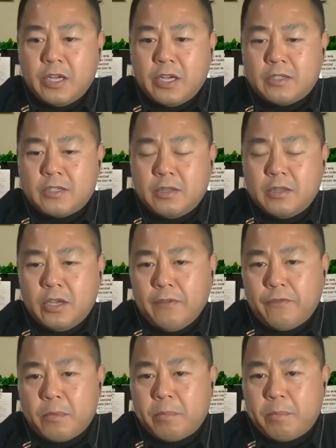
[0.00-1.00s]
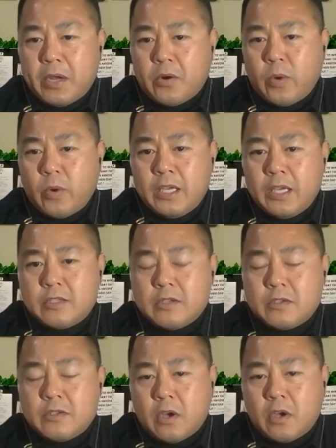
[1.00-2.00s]
It's looking for better ways to
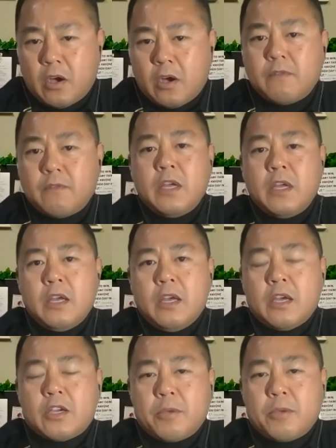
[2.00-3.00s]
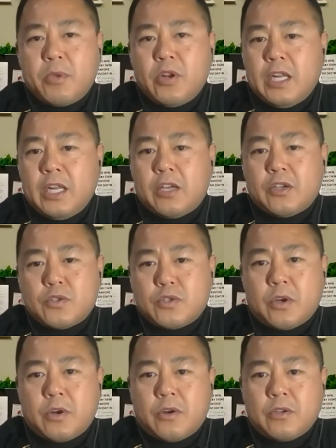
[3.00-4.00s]
solve community
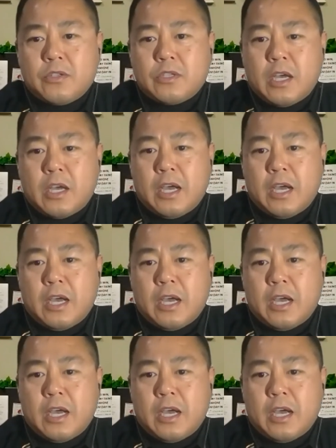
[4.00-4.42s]
concerns.